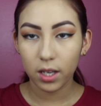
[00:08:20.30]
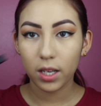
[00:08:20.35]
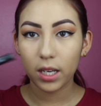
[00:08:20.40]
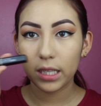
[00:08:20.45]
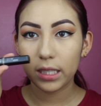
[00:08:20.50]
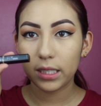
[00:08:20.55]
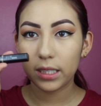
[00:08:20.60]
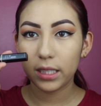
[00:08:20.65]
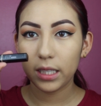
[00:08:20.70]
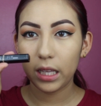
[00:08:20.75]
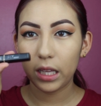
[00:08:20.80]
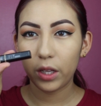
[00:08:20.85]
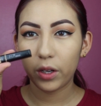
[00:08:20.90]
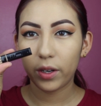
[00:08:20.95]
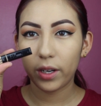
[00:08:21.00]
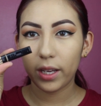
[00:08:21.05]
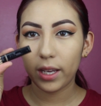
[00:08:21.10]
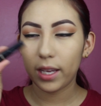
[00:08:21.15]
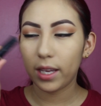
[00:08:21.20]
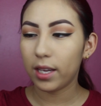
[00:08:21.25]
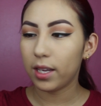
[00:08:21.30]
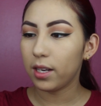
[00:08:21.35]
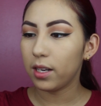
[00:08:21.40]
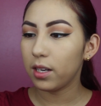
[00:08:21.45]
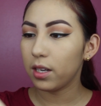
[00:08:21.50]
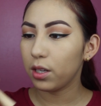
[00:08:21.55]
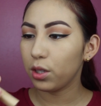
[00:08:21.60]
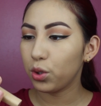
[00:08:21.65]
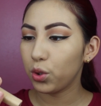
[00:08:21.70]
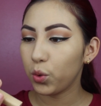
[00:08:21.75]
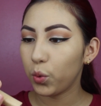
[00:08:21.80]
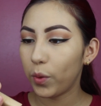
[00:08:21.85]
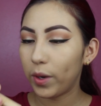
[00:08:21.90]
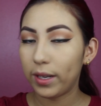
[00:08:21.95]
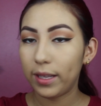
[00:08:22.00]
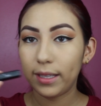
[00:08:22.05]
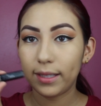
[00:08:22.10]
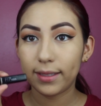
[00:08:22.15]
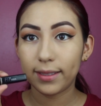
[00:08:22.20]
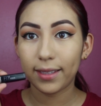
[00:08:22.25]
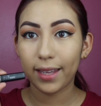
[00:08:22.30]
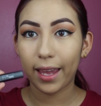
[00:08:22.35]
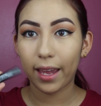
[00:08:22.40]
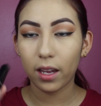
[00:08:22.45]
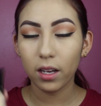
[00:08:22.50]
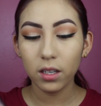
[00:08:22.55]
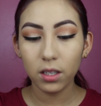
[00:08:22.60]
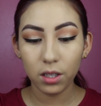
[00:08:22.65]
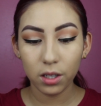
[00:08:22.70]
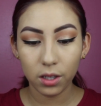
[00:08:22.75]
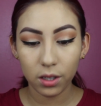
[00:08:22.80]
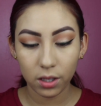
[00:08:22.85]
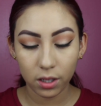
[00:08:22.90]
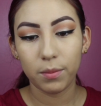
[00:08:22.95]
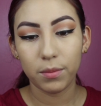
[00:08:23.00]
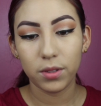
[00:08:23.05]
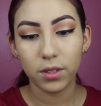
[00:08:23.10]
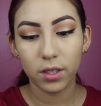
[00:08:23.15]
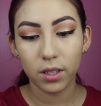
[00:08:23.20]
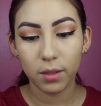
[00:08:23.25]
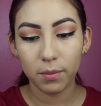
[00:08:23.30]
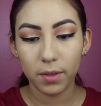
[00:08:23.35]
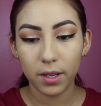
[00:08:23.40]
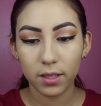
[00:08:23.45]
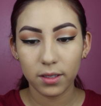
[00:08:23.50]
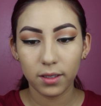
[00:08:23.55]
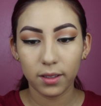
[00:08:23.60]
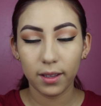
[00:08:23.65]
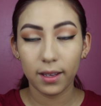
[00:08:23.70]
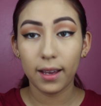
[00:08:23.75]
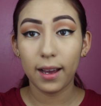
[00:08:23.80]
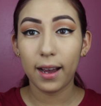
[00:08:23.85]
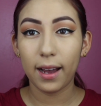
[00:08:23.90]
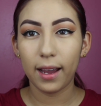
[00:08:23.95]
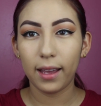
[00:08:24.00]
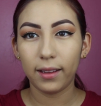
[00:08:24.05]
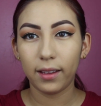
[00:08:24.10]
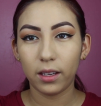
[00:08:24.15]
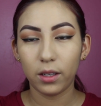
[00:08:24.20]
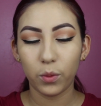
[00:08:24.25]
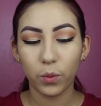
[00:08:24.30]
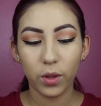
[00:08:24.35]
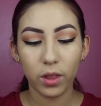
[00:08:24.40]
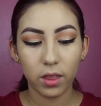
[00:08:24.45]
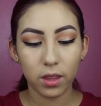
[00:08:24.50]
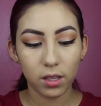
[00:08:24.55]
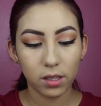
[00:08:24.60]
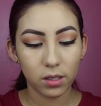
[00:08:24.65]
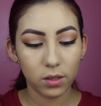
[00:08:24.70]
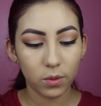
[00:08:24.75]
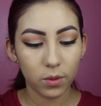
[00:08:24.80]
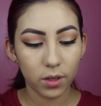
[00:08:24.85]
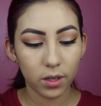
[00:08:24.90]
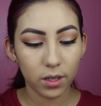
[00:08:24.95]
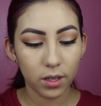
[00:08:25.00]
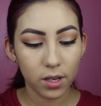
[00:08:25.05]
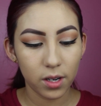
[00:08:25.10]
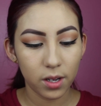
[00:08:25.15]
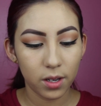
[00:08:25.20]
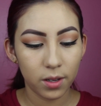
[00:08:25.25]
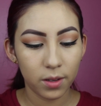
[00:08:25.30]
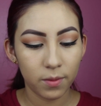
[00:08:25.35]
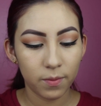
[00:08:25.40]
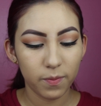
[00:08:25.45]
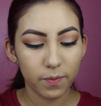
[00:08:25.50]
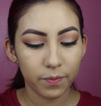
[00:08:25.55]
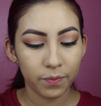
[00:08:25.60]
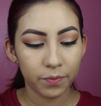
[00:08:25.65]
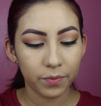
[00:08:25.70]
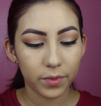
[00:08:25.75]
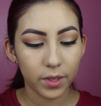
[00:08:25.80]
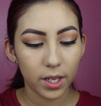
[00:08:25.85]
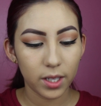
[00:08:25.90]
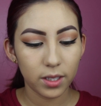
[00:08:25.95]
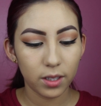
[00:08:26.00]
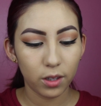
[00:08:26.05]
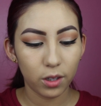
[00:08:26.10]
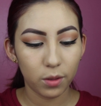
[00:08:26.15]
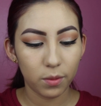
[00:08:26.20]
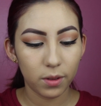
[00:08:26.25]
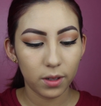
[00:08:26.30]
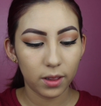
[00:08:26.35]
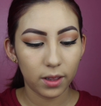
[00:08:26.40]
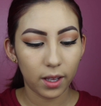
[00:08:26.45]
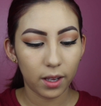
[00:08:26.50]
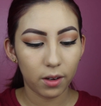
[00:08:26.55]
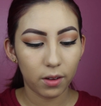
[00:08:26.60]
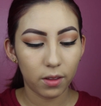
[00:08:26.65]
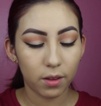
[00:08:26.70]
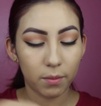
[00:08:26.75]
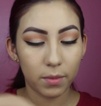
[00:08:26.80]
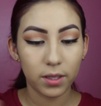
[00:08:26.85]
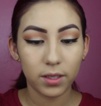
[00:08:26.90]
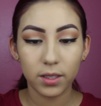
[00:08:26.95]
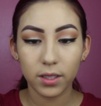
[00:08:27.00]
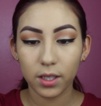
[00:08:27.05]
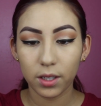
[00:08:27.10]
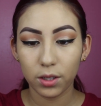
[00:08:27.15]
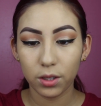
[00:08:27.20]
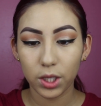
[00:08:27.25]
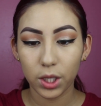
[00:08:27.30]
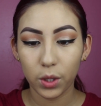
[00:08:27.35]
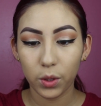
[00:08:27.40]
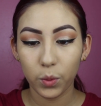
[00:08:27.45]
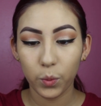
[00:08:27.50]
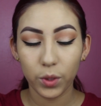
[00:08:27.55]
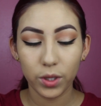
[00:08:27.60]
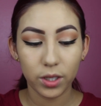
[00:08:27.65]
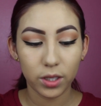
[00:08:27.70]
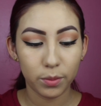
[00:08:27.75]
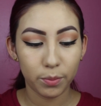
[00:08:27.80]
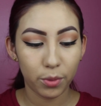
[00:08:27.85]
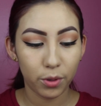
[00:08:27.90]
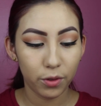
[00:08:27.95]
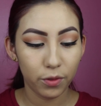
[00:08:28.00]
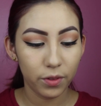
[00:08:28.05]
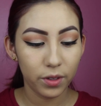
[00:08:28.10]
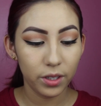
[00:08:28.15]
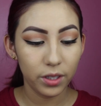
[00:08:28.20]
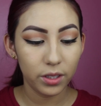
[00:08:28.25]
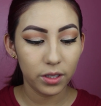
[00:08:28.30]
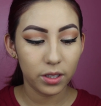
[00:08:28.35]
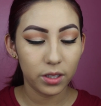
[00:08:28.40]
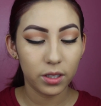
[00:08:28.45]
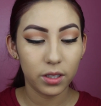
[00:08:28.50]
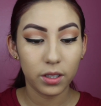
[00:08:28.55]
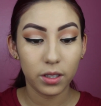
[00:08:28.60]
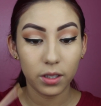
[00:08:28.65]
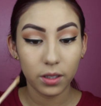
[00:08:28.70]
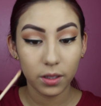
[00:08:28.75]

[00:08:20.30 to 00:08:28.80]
concealer in 20 Sand. I'm just gonna basically highlight with this one. It's a little bit lighter than my skin tone, which is perfect.